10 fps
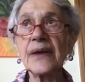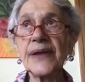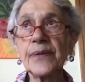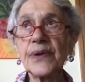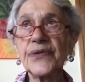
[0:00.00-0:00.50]

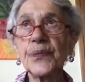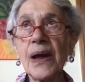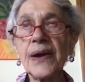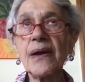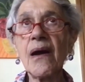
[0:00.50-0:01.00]
there was
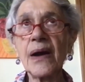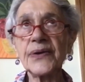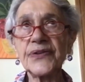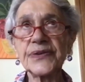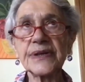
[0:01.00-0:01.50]
one
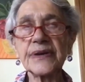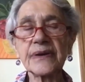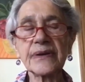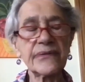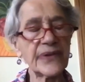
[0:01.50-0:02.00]
honest,
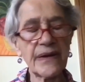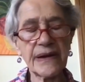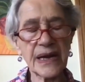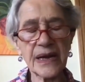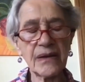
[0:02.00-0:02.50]

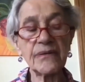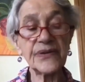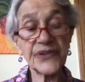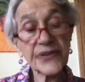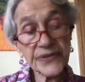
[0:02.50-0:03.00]
very
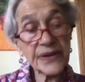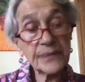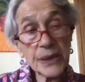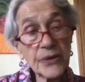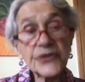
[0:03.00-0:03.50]

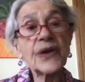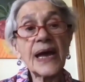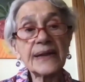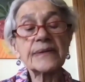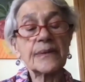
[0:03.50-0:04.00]
resistant, because you
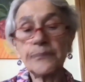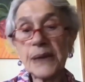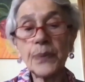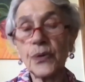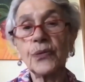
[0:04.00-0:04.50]
had
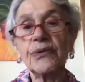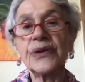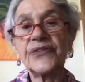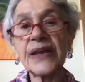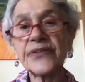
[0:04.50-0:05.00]
people who
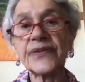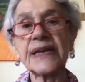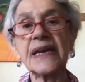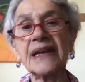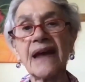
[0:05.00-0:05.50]

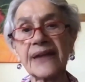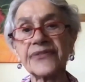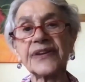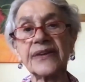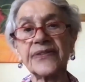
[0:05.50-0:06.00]
resist the
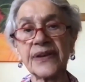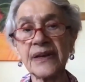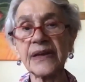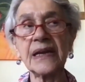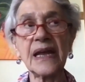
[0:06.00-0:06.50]
Nazis.
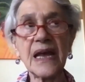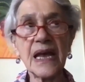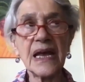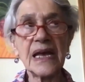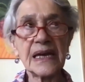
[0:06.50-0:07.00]
Huh?
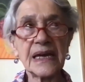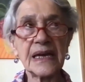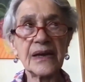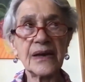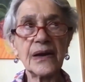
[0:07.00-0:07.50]

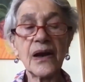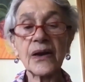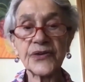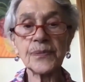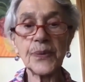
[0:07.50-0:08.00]
In
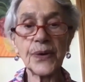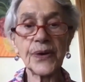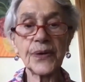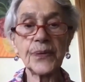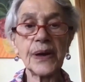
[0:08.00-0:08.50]

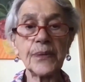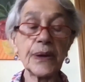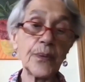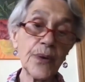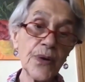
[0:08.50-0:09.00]
Luxembourg, where
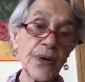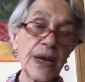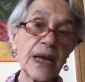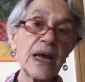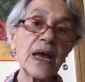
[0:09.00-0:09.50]
we
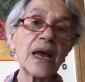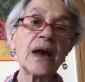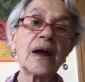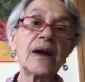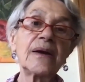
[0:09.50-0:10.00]
were,
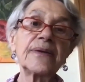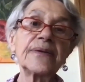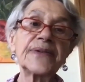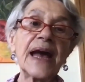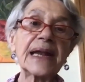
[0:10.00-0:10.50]

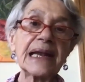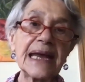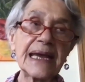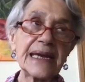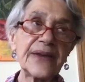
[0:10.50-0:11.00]
that
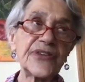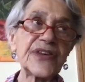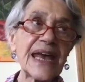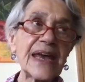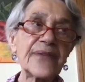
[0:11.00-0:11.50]
lady
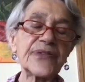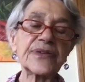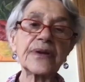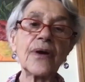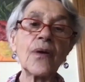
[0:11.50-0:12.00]

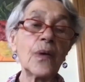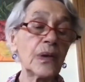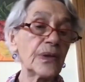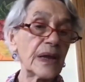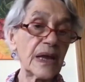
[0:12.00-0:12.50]
saved
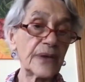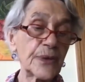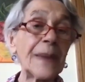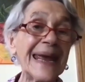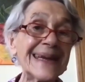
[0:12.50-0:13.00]
all
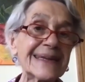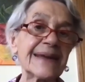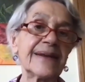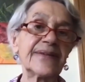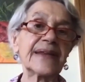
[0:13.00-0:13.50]
the
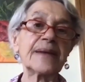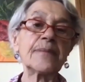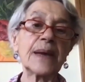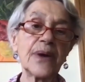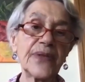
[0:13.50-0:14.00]
paintings that
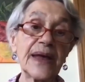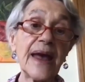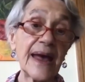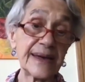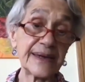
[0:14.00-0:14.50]
my mother
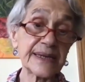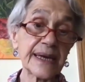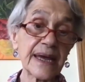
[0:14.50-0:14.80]
had.